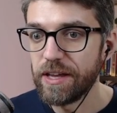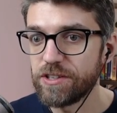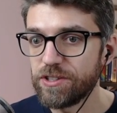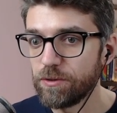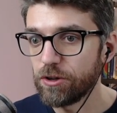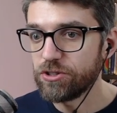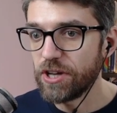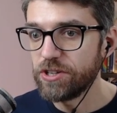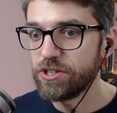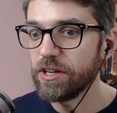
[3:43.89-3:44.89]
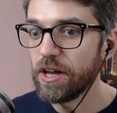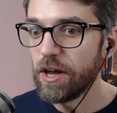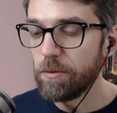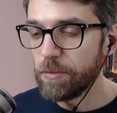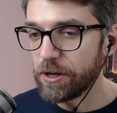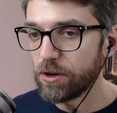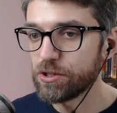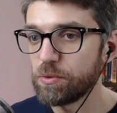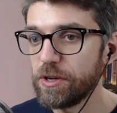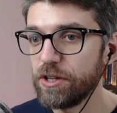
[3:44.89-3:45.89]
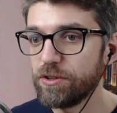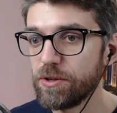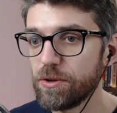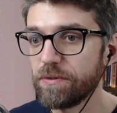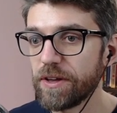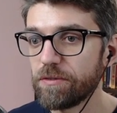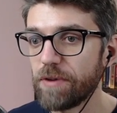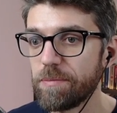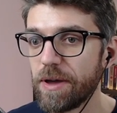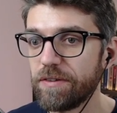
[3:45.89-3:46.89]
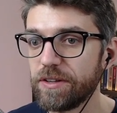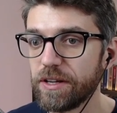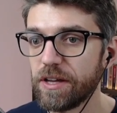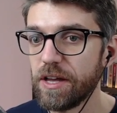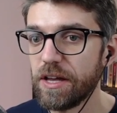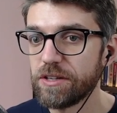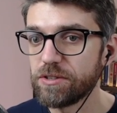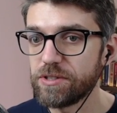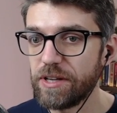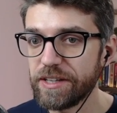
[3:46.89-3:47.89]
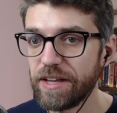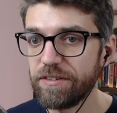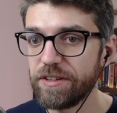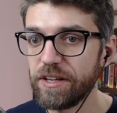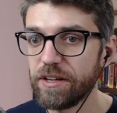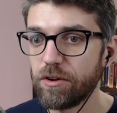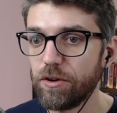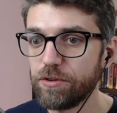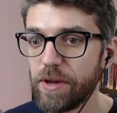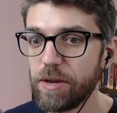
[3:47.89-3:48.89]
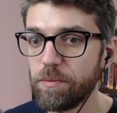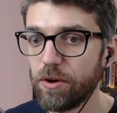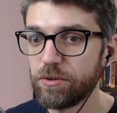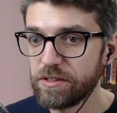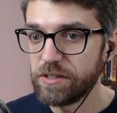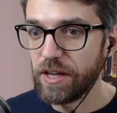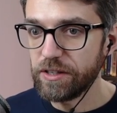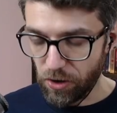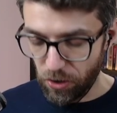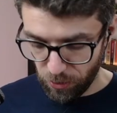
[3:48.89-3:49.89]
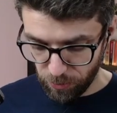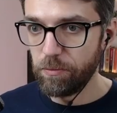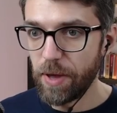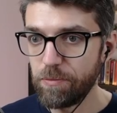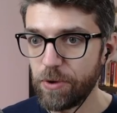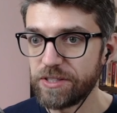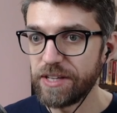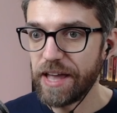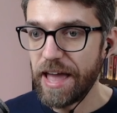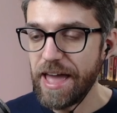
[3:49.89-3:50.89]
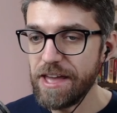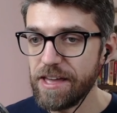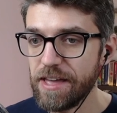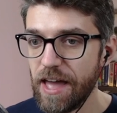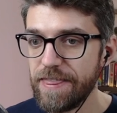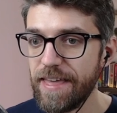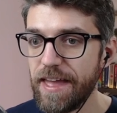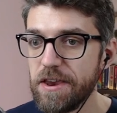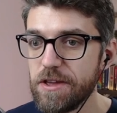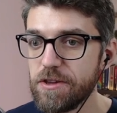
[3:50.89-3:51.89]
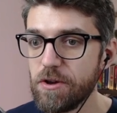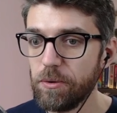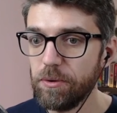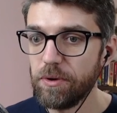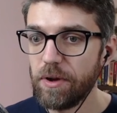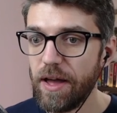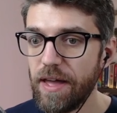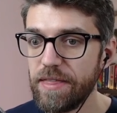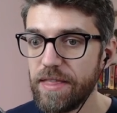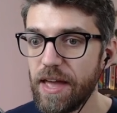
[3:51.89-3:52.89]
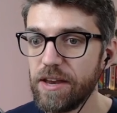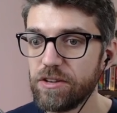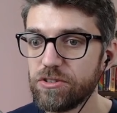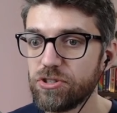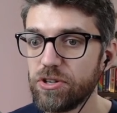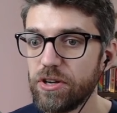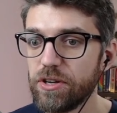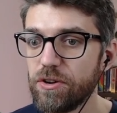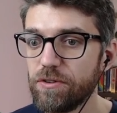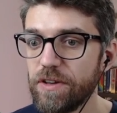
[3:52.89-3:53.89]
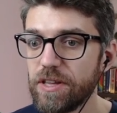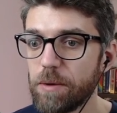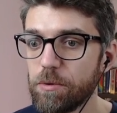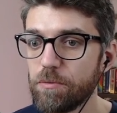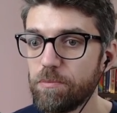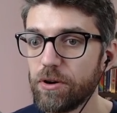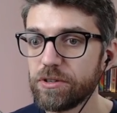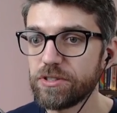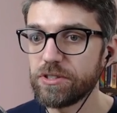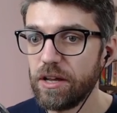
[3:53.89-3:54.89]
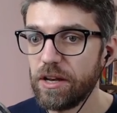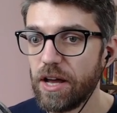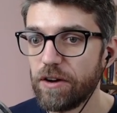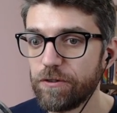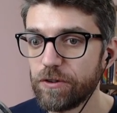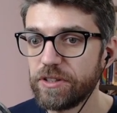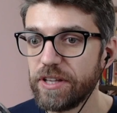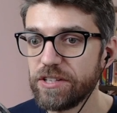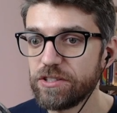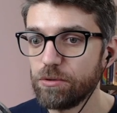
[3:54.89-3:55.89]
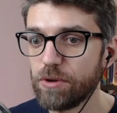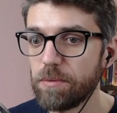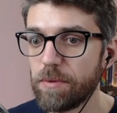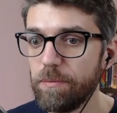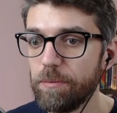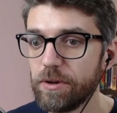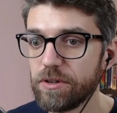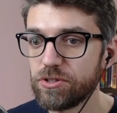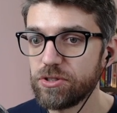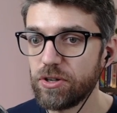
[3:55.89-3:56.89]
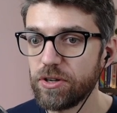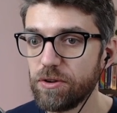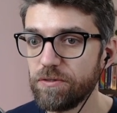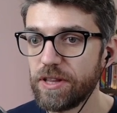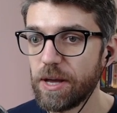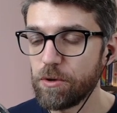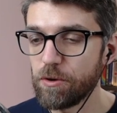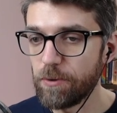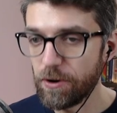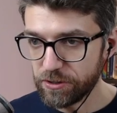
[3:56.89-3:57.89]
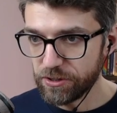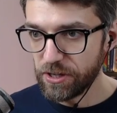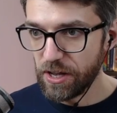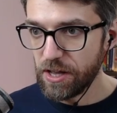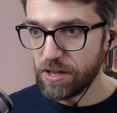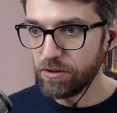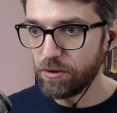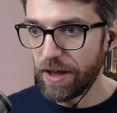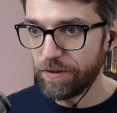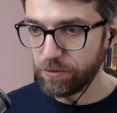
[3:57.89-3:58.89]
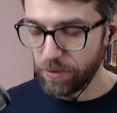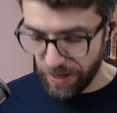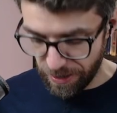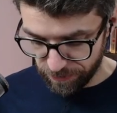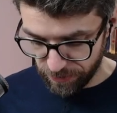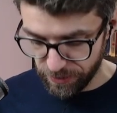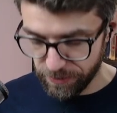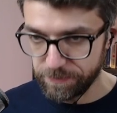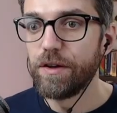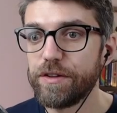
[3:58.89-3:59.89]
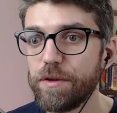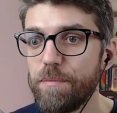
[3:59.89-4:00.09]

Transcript: Still not changing because we need to UV unwrap everything. So select everything, go into edit mode, select all by pressing A and then U and then sure UVW box. Now for this to come up, sure UVW box, you have to have the, the